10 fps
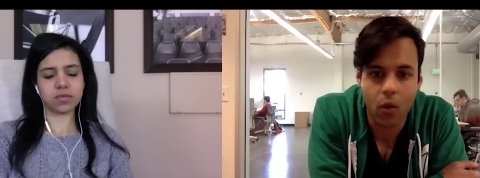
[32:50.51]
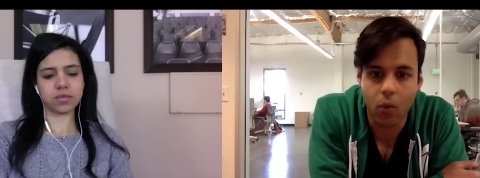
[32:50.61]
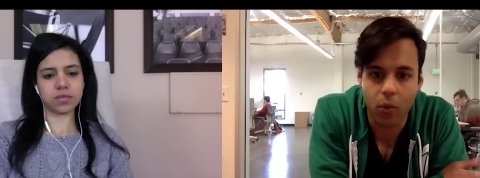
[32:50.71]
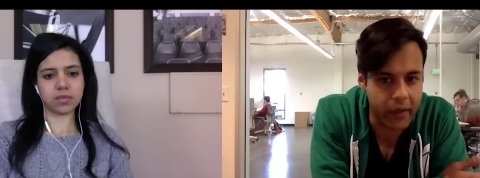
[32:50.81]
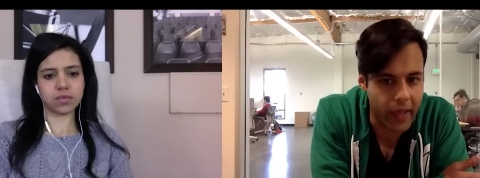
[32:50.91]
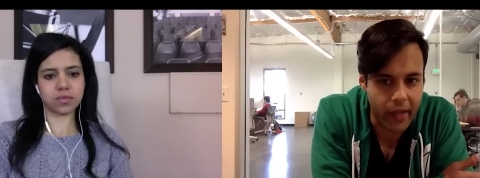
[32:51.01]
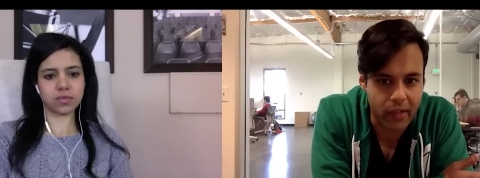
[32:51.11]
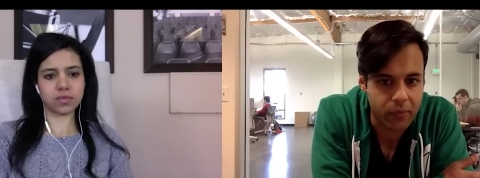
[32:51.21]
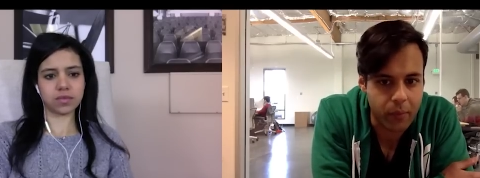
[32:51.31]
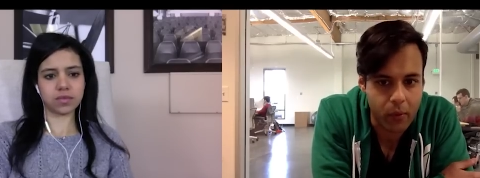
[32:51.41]
Speaker 1: We're pretty
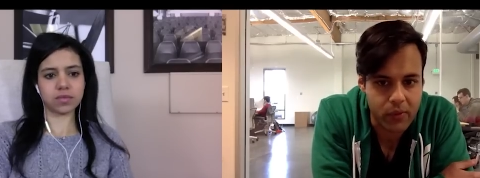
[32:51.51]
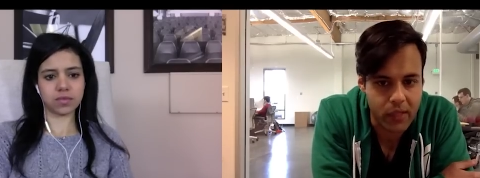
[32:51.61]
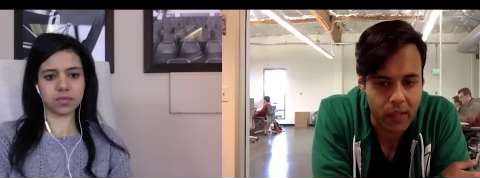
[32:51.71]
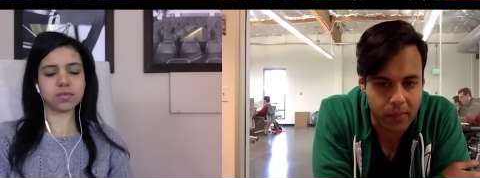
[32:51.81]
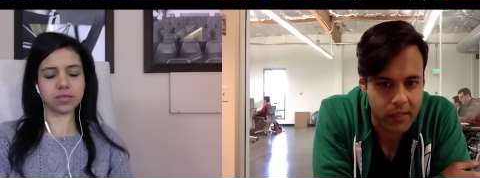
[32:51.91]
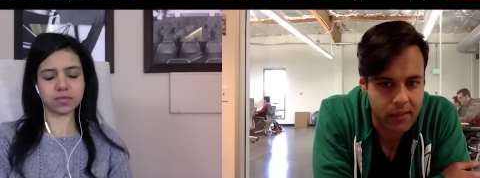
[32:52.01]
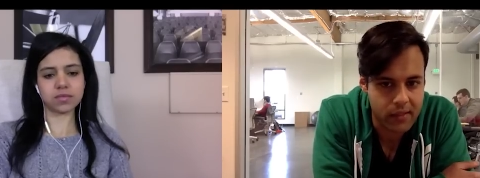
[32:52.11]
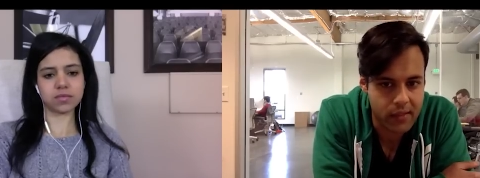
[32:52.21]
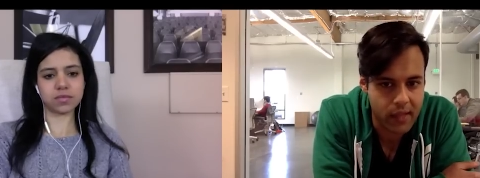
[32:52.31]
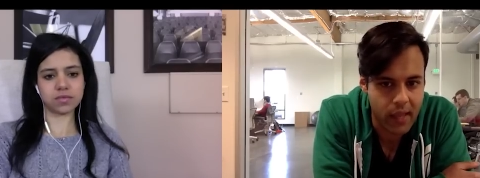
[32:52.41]
active posting
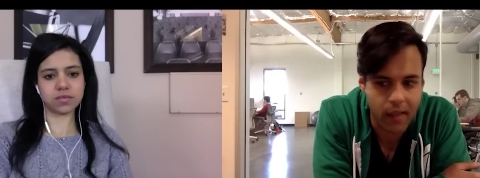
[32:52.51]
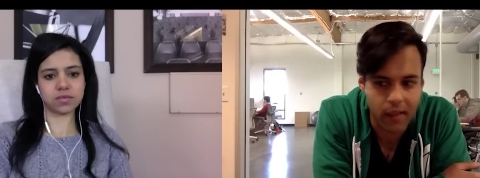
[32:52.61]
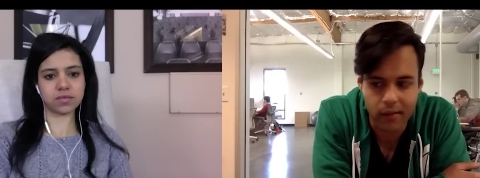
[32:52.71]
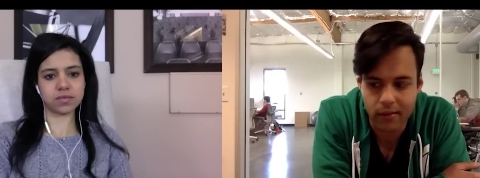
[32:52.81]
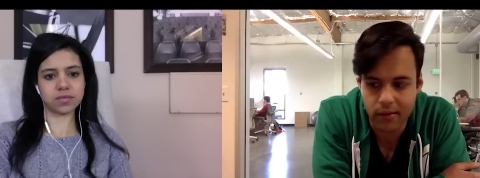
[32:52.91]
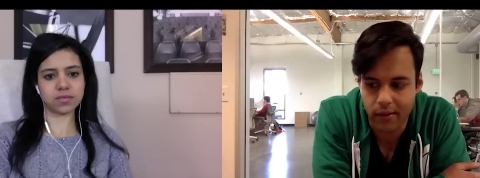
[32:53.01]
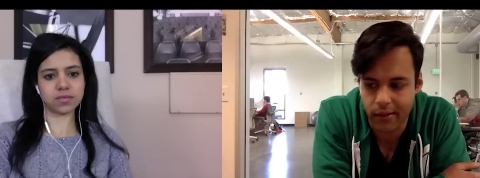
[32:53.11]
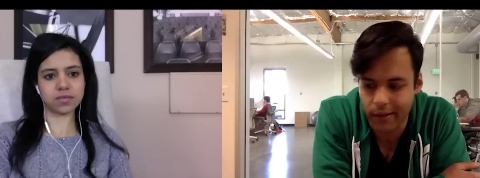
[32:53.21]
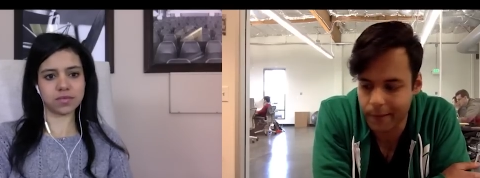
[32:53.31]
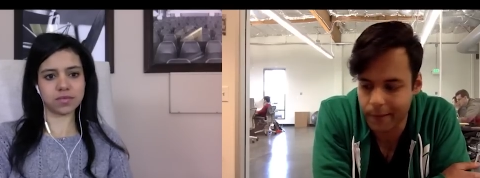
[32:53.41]
updates. And
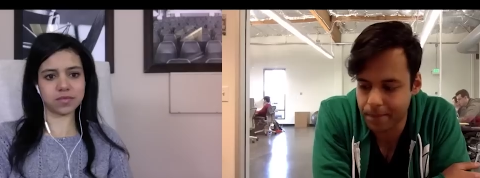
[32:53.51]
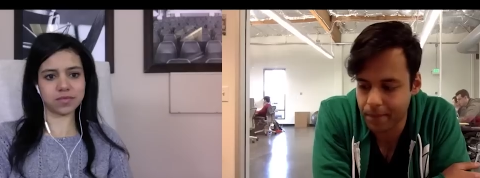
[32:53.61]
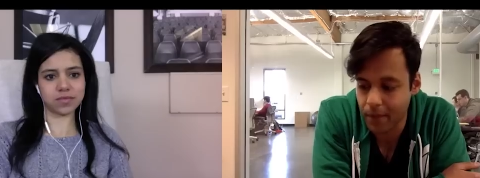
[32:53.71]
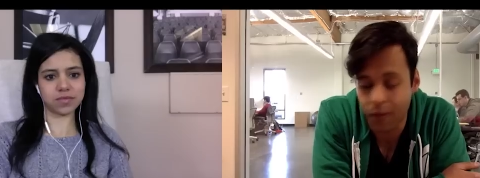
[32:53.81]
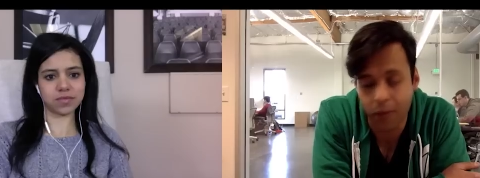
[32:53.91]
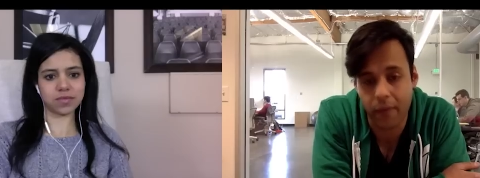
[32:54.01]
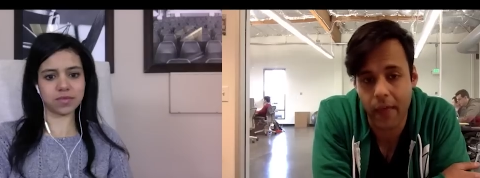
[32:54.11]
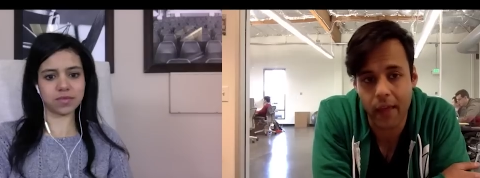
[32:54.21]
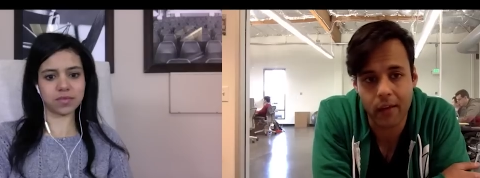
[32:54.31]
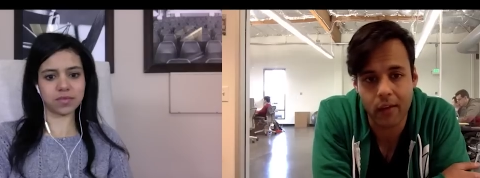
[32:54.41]
other
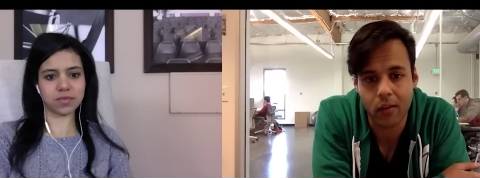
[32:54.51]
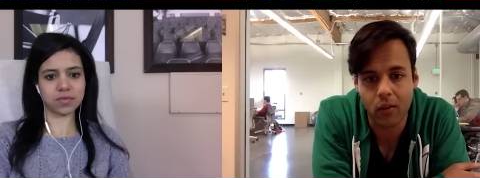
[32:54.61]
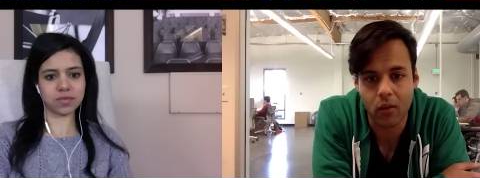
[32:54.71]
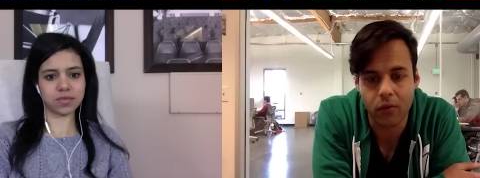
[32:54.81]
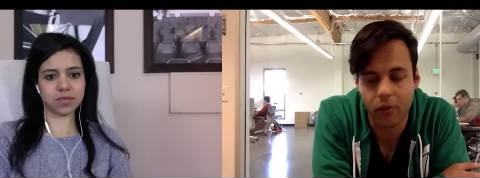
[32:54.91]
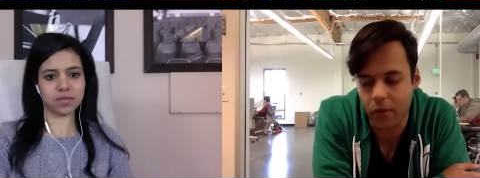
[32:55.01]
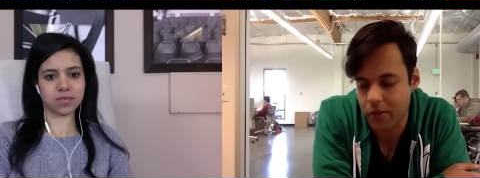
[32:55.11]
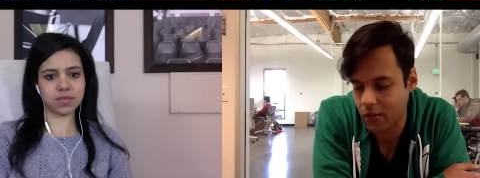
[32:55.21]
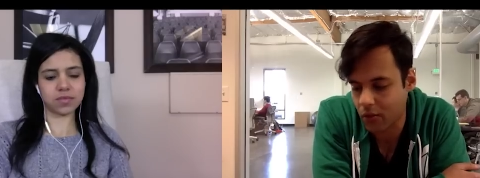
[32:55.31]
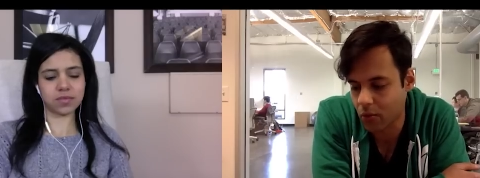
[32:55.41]
than that, look for
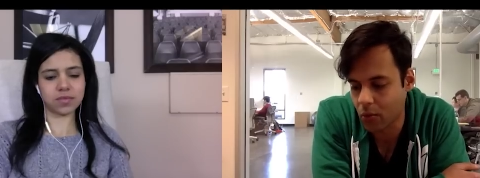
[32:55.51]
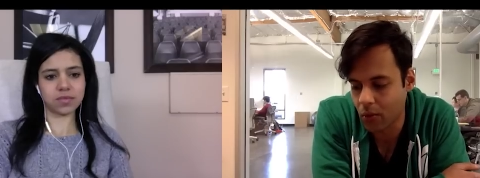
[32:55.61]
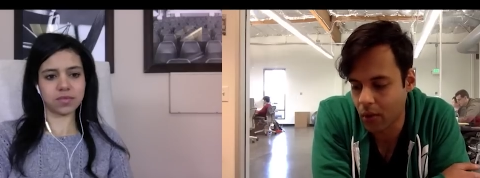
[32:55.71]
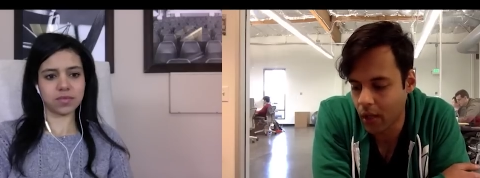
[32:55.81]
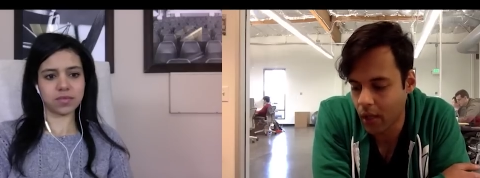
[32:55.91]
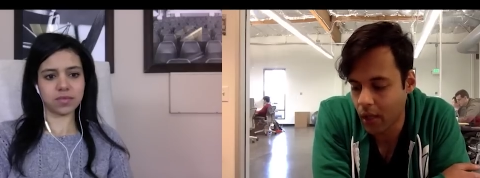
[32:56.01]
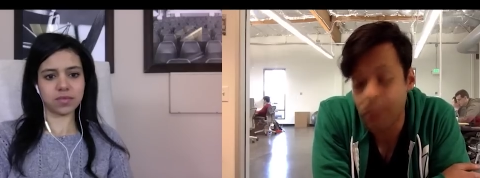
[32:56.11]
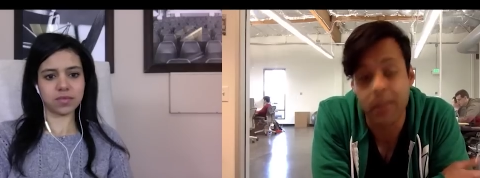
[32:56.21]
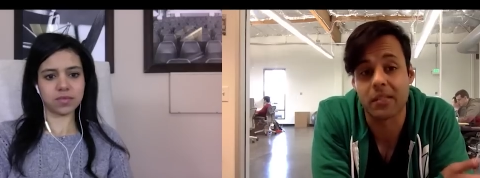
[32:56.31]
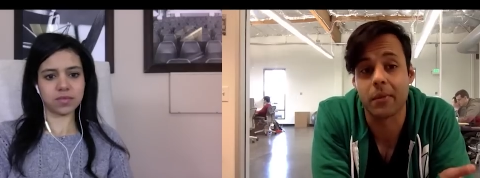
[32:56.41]
us to
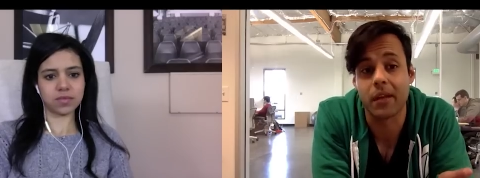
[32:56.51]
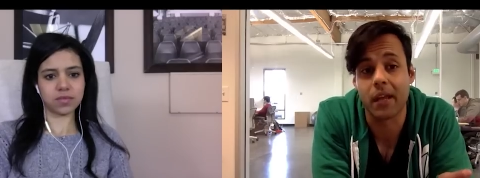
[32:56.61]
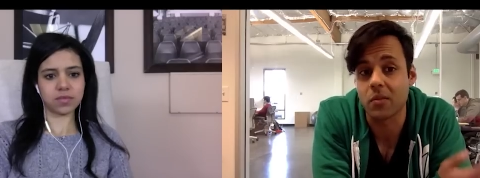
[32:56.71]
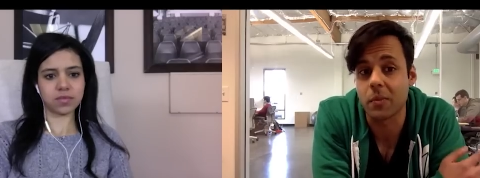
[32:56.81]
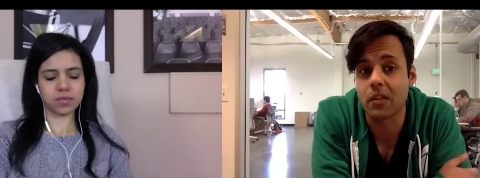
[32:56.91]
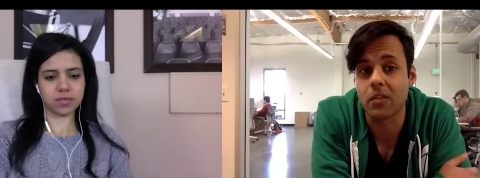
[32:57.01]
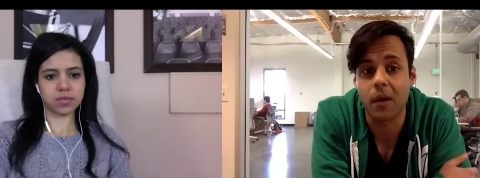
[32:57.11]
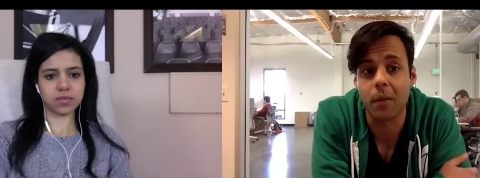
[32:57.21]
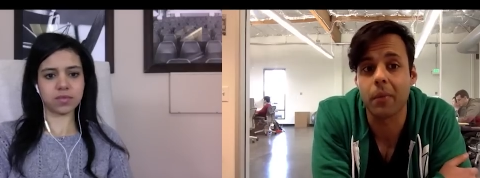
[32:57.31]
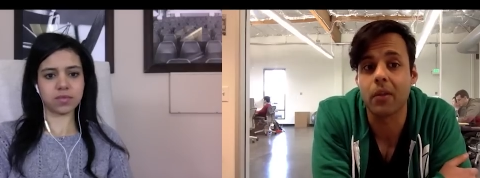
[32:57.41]
make some
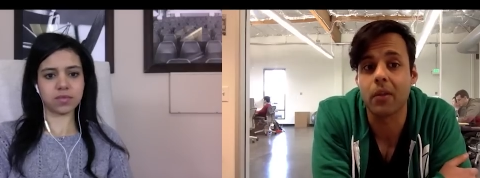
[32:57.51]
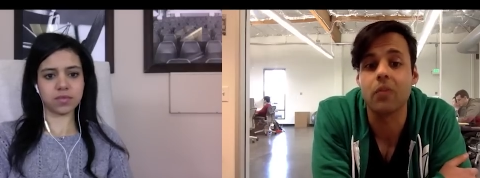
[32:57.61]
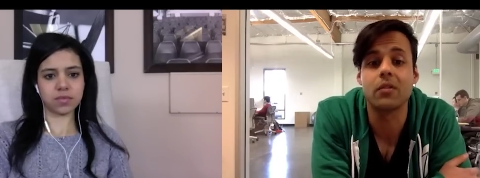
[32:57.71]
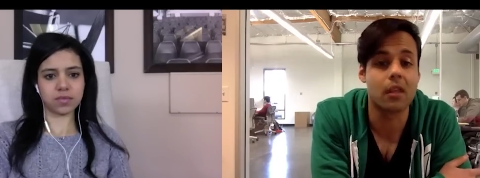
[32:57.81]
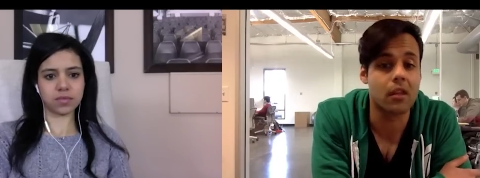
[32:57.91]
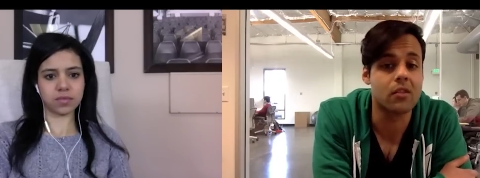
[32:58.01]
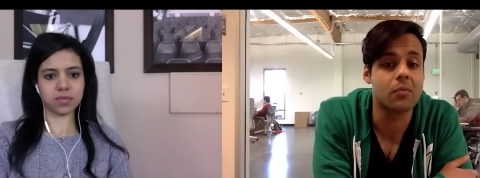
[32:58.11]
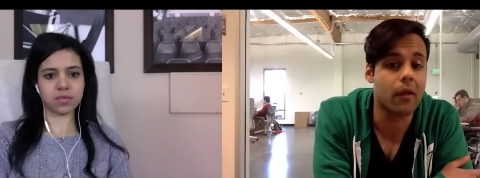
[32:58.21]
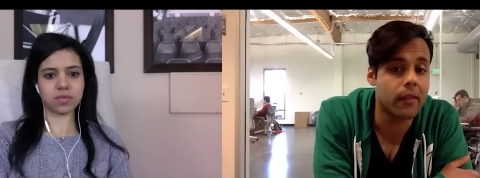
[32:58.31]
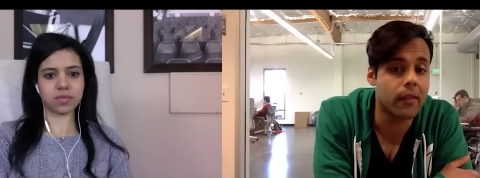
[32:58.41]
announcements probably close to the end of
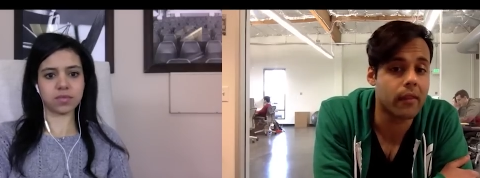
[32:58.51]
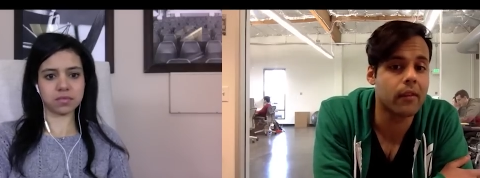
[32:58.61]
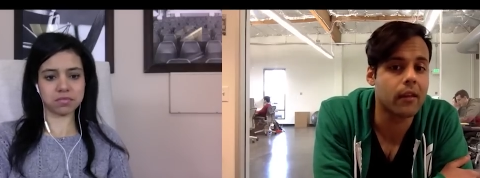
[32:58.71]
this month.